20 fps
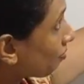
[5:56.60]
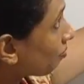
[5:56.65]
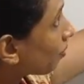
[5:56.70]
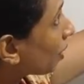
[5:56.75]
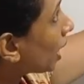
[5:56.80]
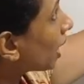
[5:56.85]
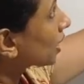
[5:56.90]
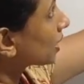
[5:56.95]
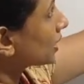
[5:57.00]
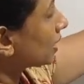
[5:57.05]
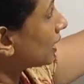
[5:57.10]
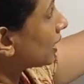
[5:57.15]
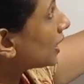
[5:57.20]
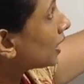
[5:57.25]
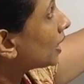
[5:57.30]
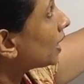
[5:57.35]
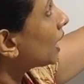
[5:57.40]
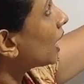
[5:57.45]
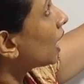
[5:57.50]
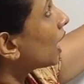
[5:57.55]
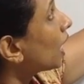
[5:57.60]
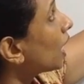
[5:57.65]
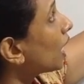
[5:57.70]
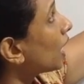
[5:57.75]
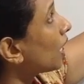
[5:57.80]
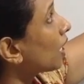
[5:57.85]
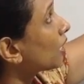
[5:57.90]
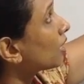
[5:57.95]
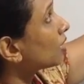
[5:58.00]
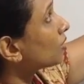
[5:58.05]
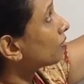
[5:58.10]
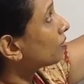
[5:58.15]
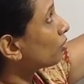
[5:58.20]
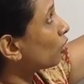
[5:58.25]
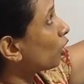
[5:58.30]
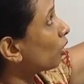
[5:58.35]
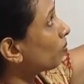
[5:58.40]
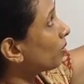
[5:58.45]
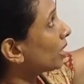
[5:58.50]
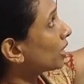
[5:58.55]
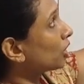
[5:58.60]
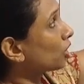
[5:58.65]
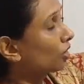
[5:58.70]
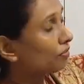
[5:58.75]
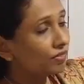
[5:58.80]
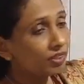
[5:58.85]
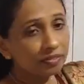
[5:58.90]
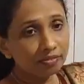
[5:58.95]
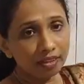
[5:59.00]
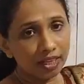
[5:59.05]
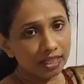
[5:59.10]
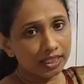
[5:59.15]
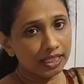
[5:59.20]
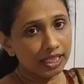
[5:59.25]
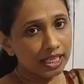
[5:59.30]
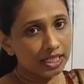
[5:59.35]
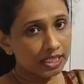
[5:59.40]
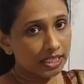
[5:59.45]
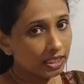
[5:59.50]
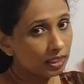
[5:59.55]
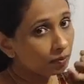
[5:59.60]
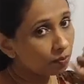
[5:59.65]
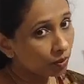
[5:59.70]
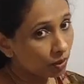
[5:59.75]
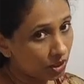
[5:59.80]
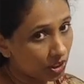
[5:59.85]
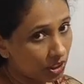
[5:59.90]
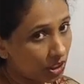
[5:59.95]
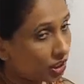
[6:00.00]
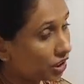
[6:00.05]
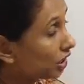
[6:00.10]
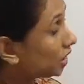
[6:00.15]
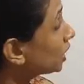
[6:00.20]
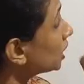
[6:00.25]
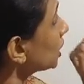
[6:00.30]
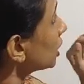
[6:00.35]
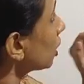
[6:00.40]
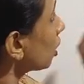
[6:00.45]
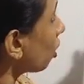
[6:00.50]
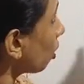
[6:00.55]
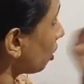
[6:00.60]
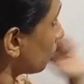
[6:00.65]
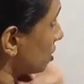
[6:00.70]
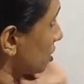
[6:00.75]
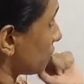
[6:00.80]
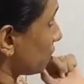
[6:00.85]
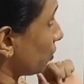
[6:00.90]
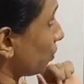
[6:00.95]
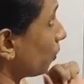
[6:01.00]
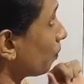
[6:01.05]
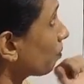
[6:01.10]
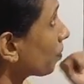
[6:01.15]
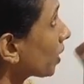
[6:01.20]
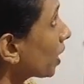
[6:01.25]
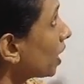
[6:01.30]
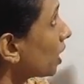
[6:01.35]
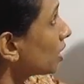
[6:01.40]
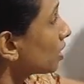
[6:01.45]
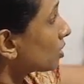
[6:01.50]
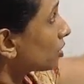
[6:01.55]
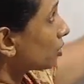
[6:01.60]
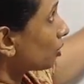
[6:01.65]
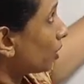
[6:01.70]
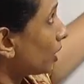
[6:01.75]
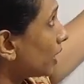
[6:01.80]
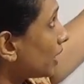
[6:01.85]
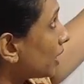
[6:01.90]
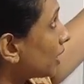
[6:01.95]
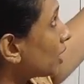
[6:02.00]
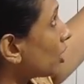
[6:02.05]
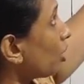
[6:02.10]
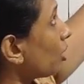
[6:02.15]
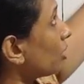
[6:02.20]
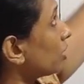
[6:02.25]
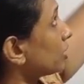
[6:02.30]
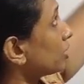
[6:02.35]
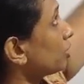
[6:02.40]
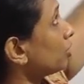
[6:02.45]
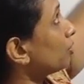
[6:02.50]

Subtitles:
marked the format of the financial position also. So here also